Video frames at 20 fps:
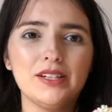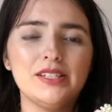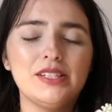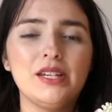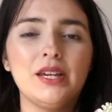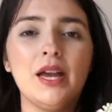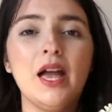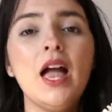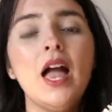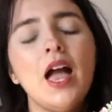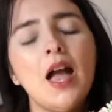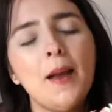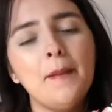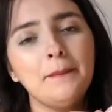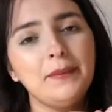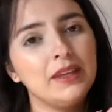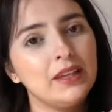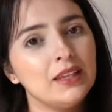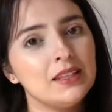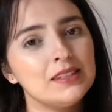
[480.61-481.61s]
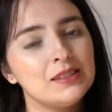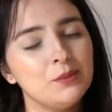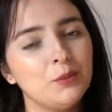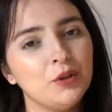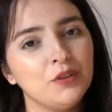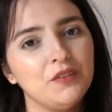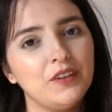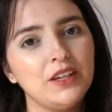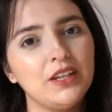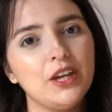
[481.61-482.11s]
to making some
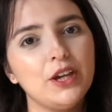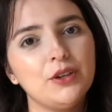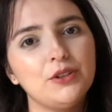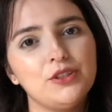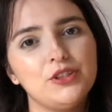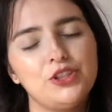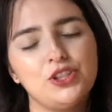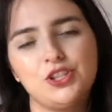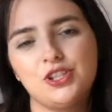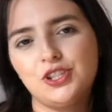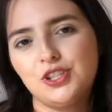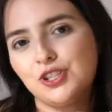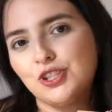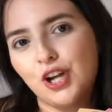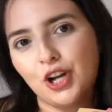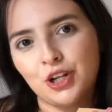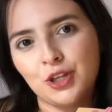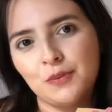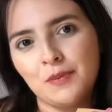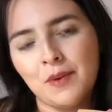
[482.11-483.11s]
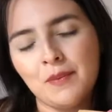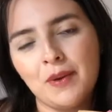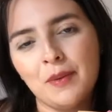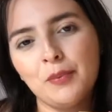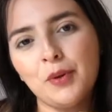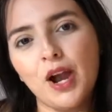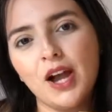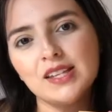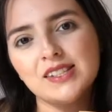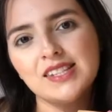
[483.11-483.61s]
more videos just to document my
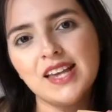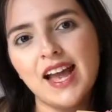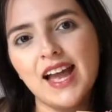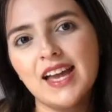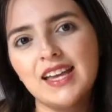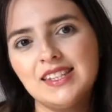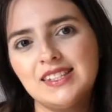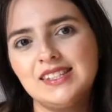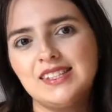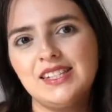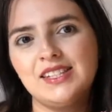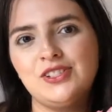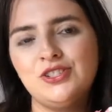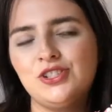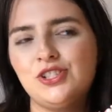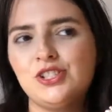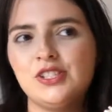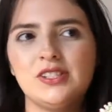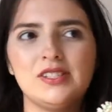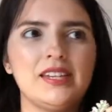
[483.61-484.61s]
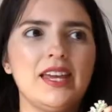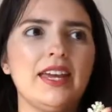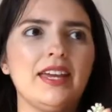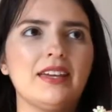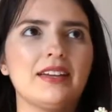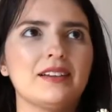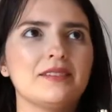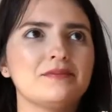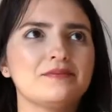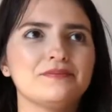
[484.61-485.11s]
process and just
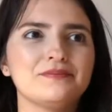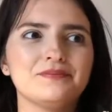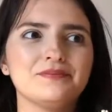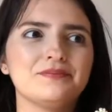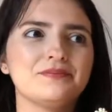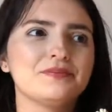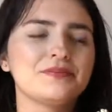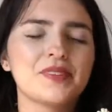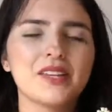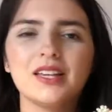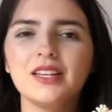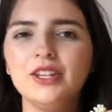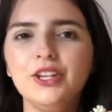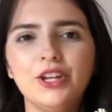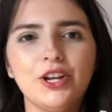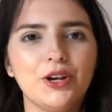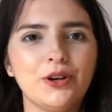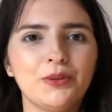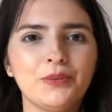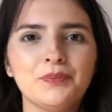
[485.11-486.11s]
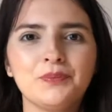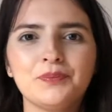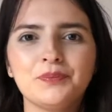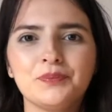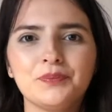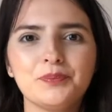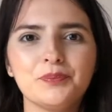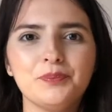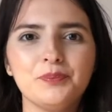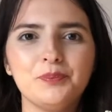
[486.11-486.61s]
take, you know,
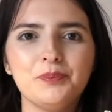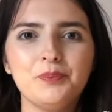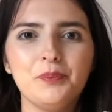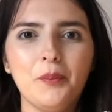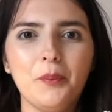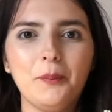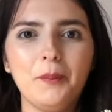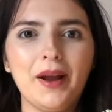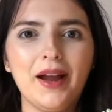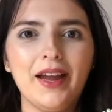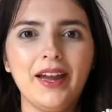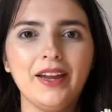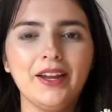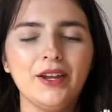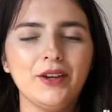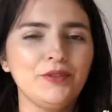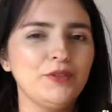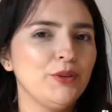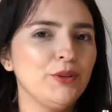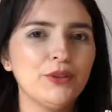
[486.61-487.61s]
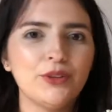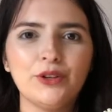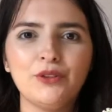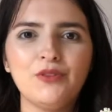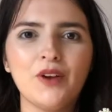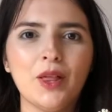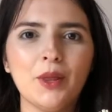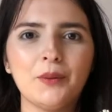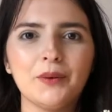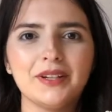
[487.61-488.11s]
my few little
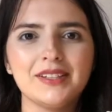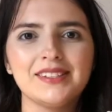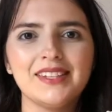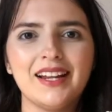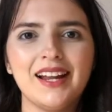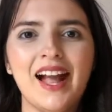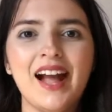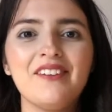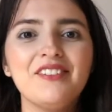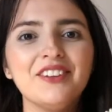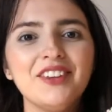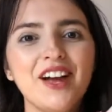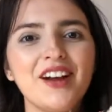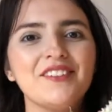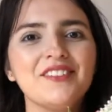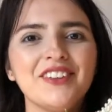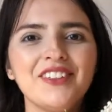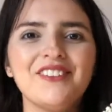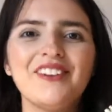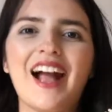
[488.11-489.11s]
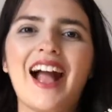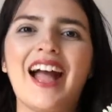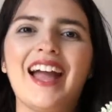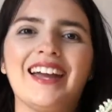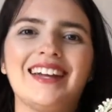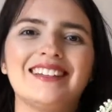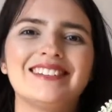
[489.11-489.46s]
followers that I have along for the ride.